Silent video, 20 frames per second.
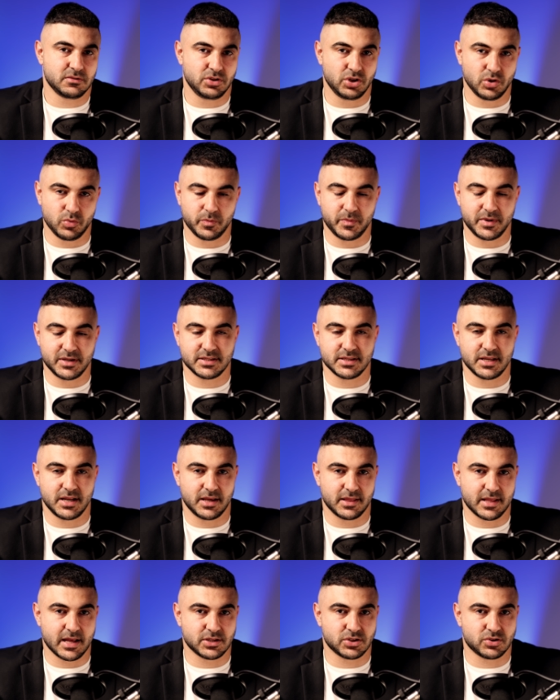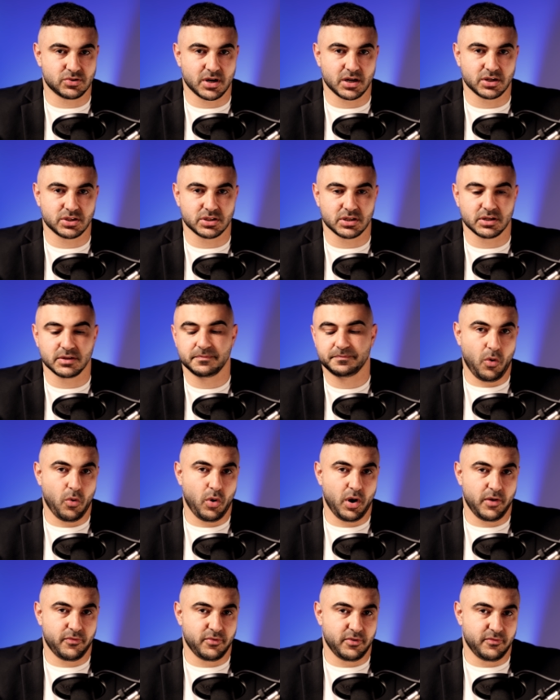you would be sitting in that structure.
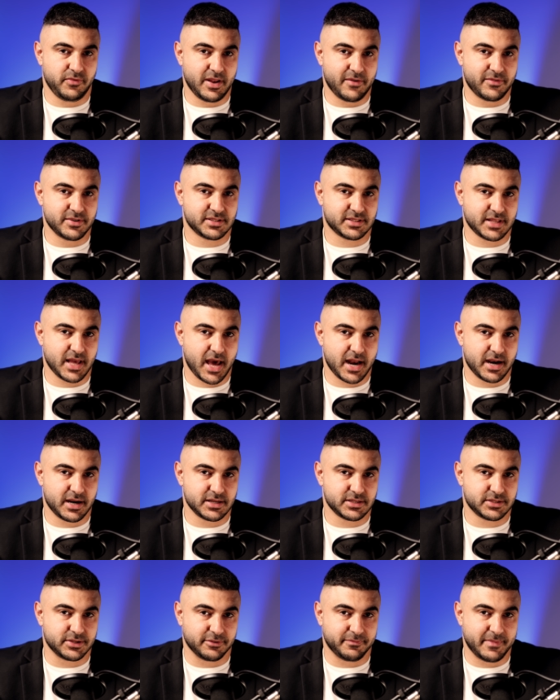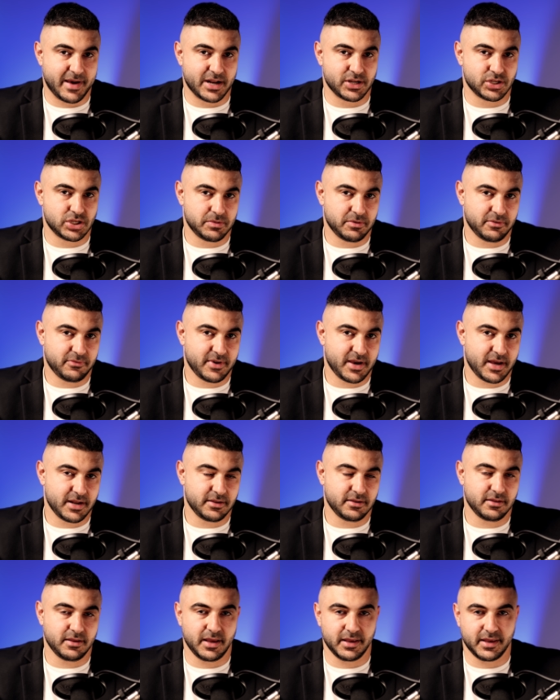Or if you've never started a self-managed super
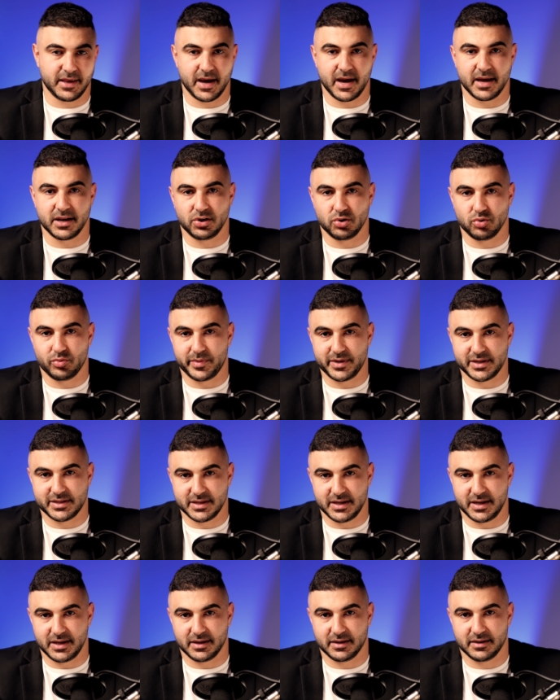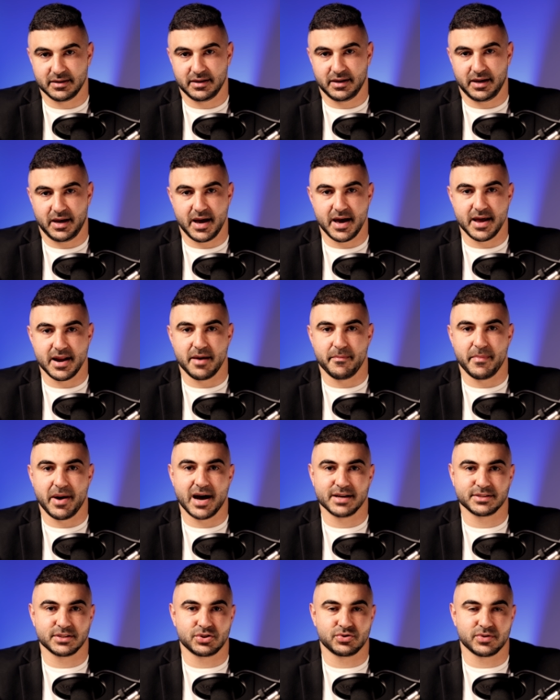fund, again, you will be sitting in a
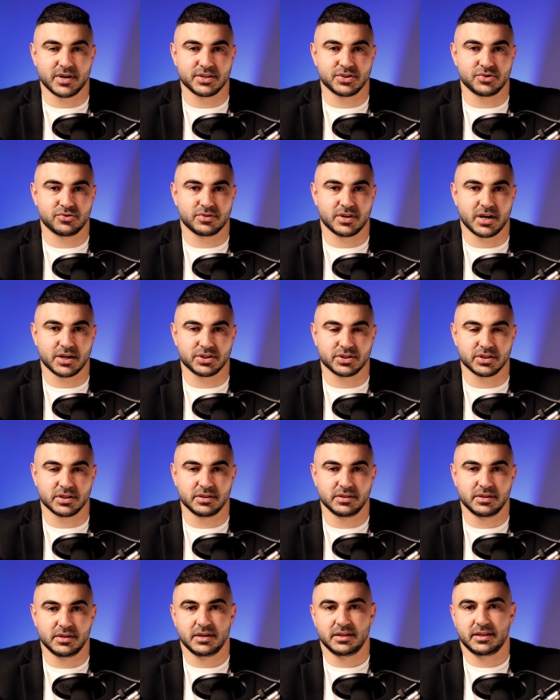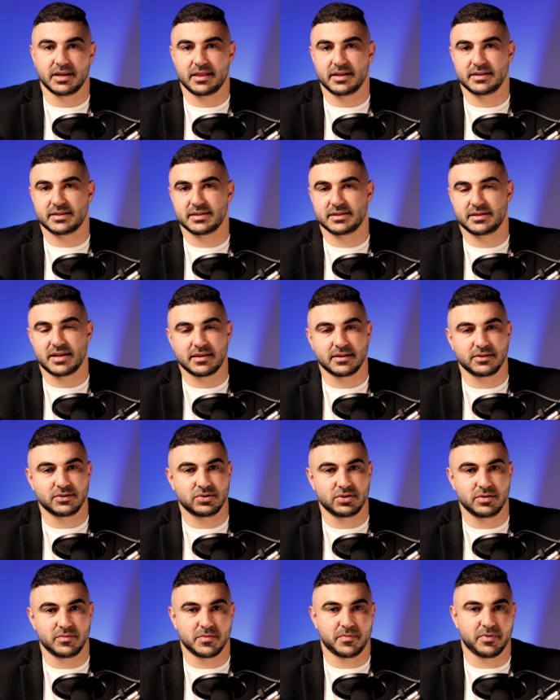master trust structure. Now, this has nothing
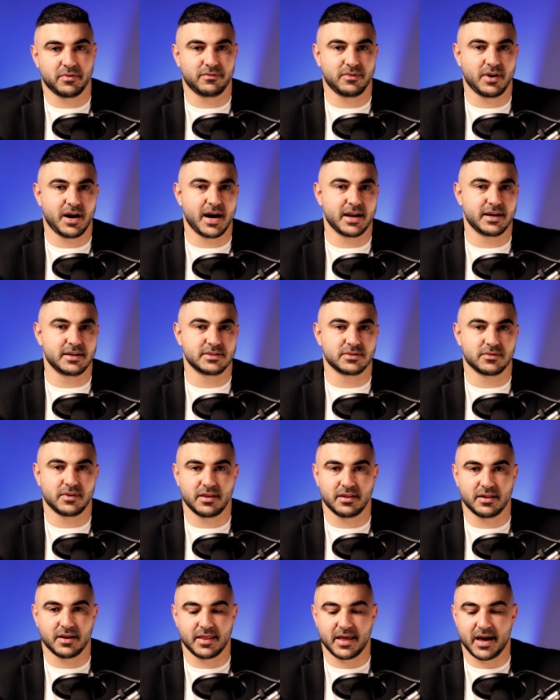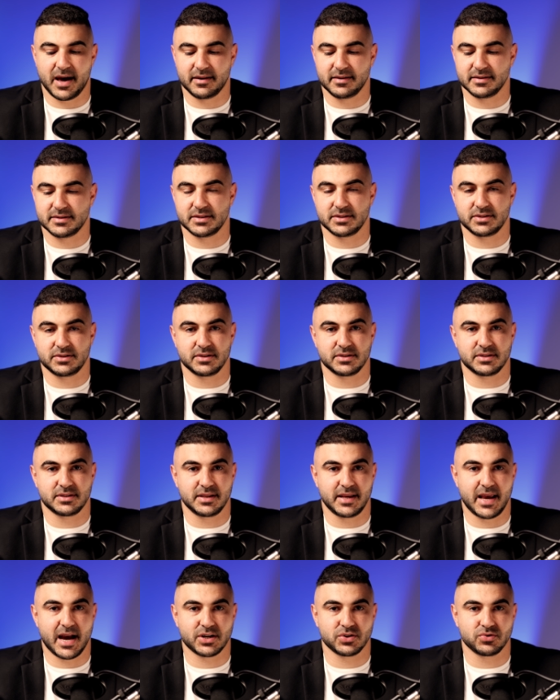to do with providers or anything like that. This is just
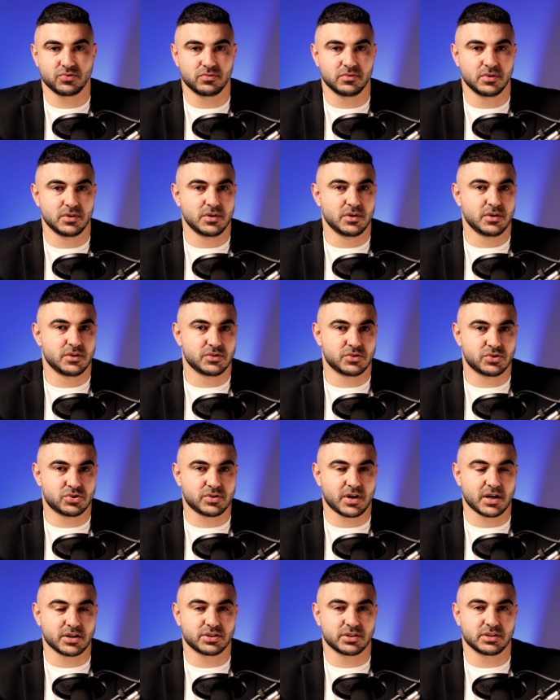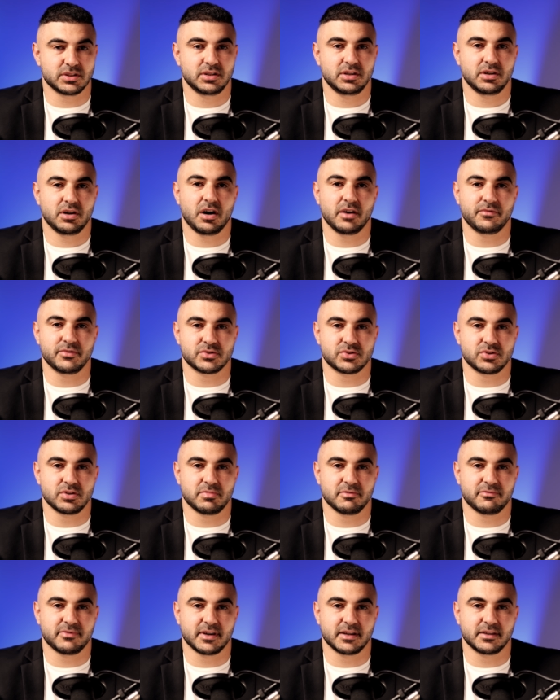the actual structure of your
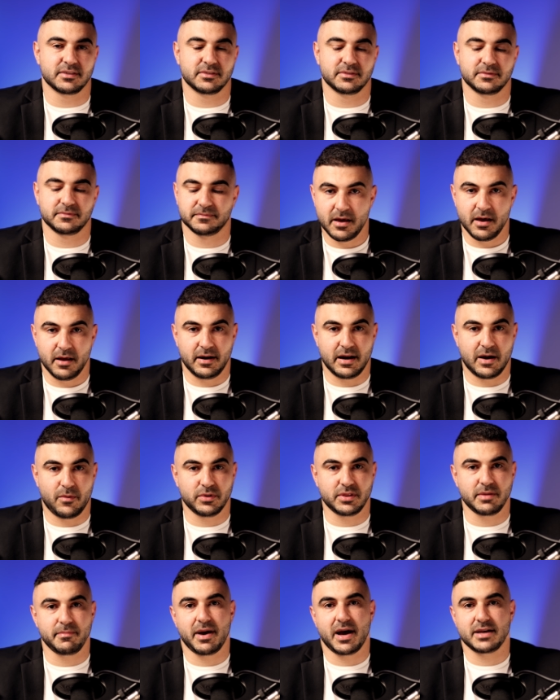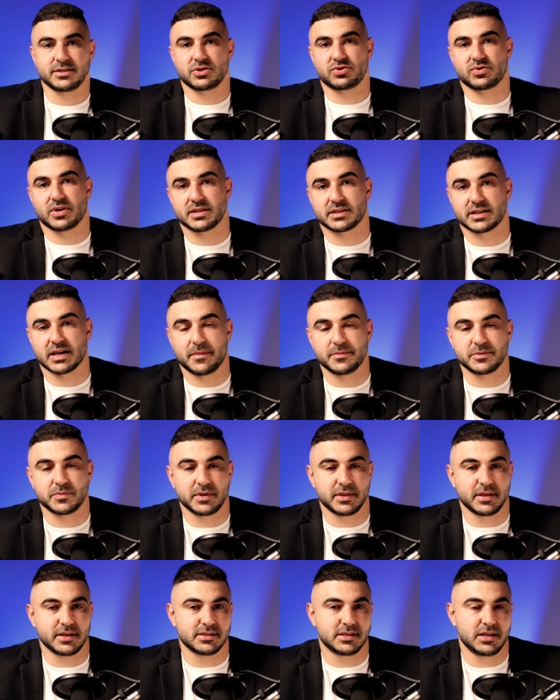super fund. Now, what the master trust comes
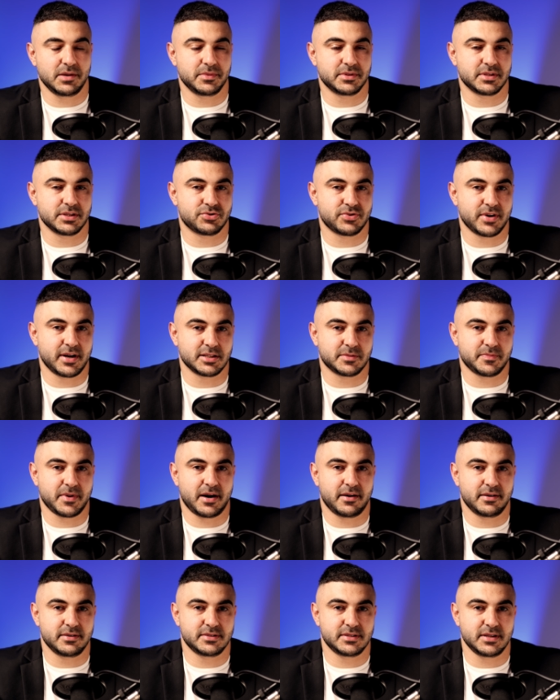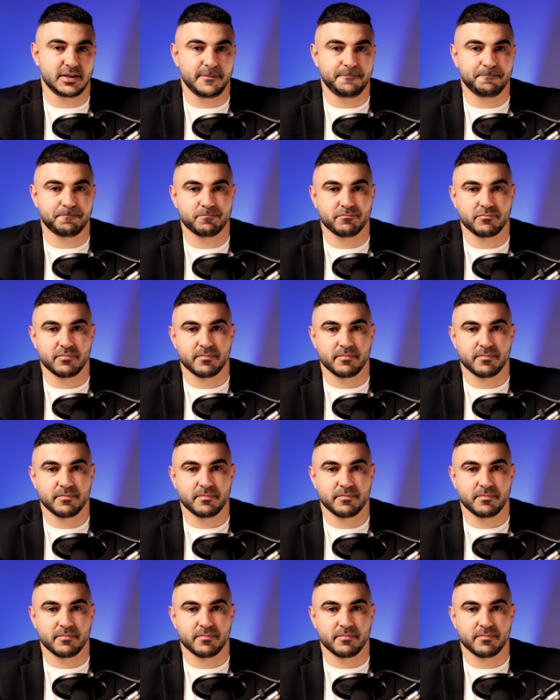with is limited transparency.